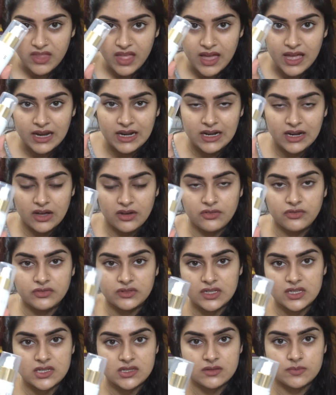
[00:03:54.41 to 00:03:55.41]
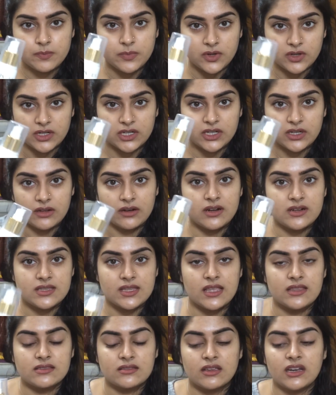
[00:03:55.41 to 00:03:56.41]
I love this particular
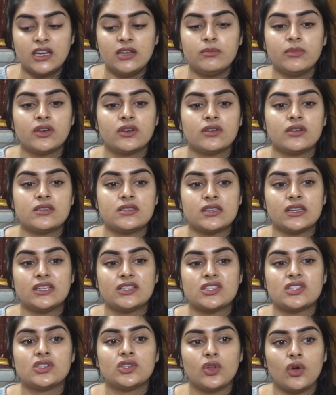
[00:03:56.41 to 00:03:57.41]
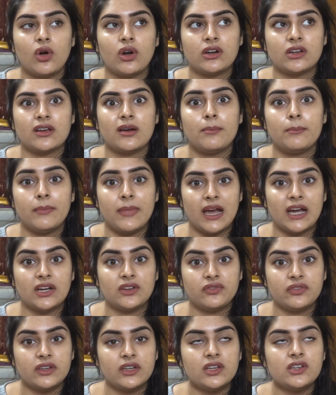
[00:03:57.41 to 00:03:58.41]
sunscreen because it's not a matte
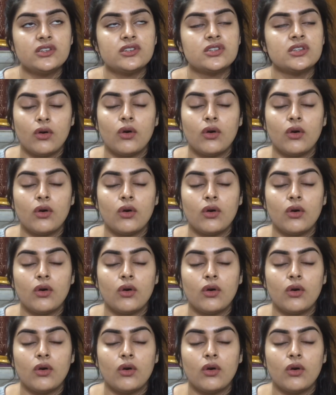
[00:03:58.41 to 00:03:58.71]
finish.